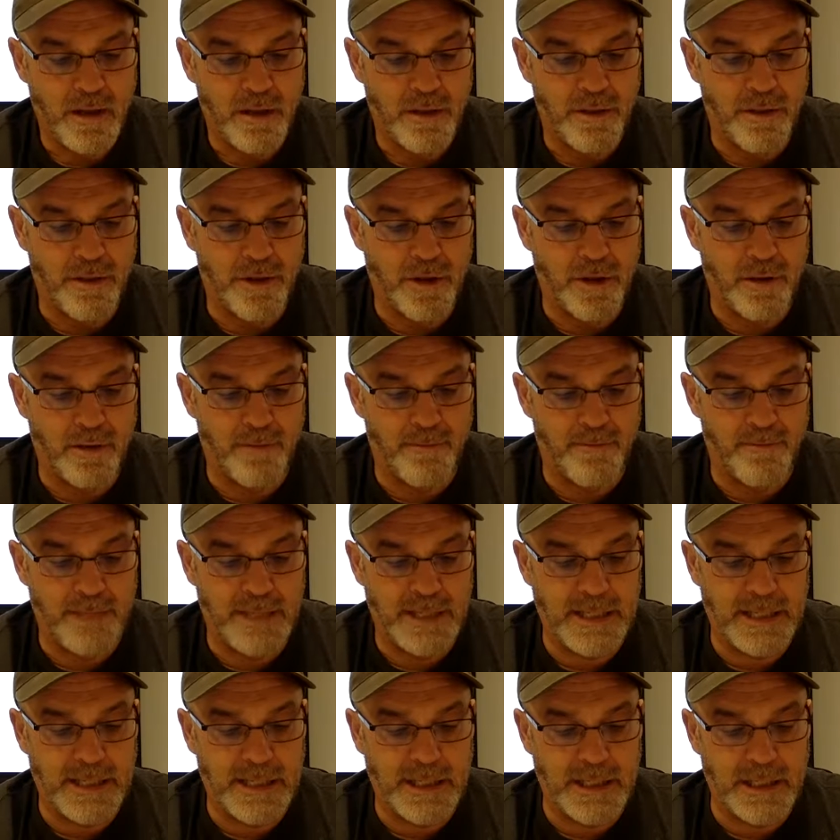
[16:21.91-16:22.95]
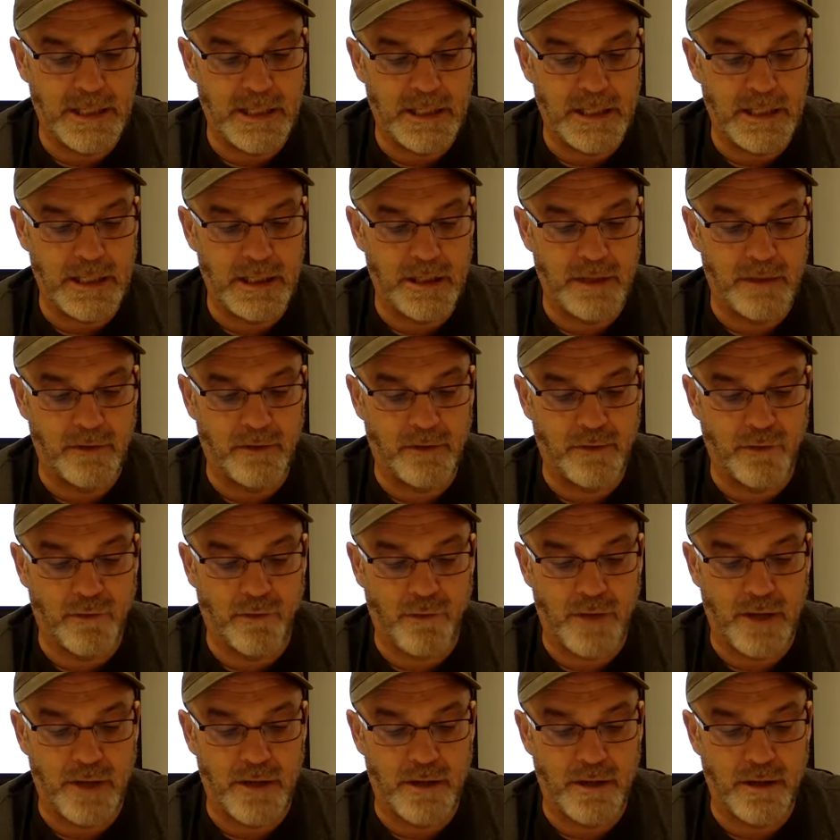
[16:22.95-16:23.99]
The median is
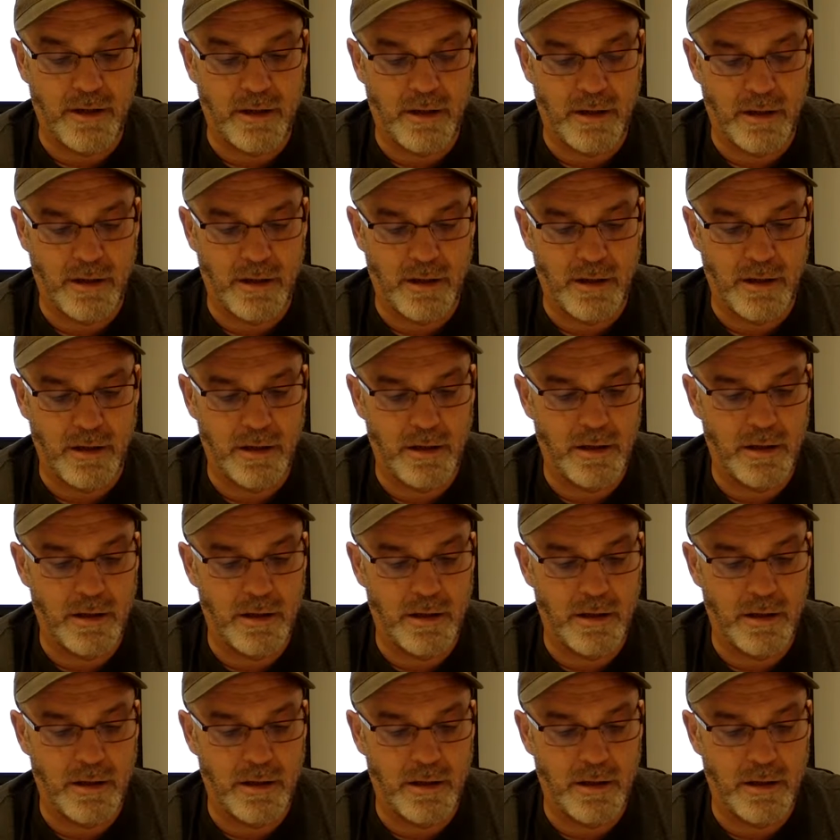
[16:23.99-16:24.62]
greater